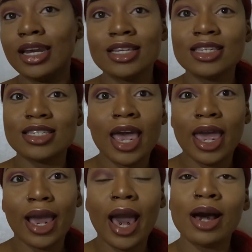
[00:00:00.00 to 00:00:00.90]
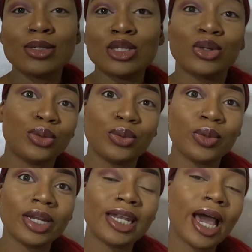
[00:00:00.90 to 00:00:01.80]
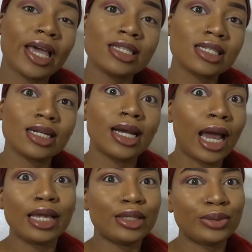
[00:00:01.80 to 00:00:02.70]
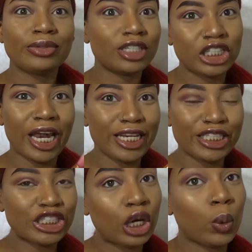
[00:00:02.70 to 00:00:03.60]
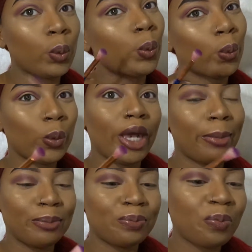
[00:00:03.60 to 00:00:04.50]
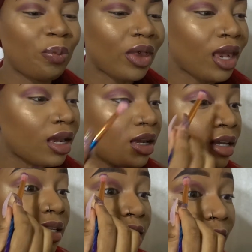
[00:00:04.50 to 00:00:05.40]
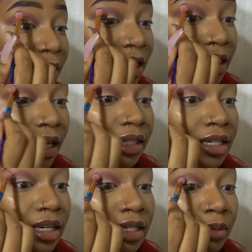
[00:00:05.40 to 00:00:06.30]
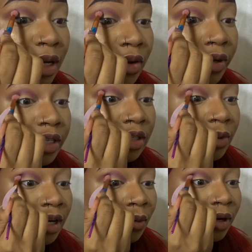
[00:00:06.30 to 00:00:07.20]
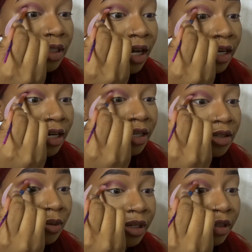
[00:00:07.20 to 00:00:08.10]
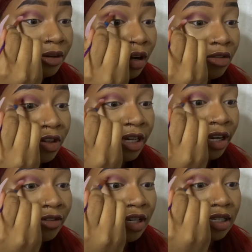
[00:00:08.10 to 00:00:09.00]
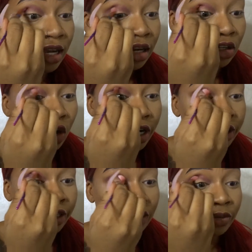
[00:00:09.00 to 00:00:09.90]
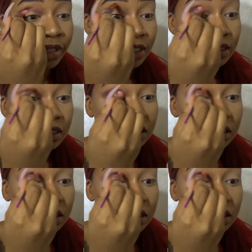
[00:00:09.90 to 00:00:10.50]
didn't say how to not do the challenge. So, yeah. So now I'm going to take this into my crease and we're going to work that in as well. Hopefully it gives us like a darker crease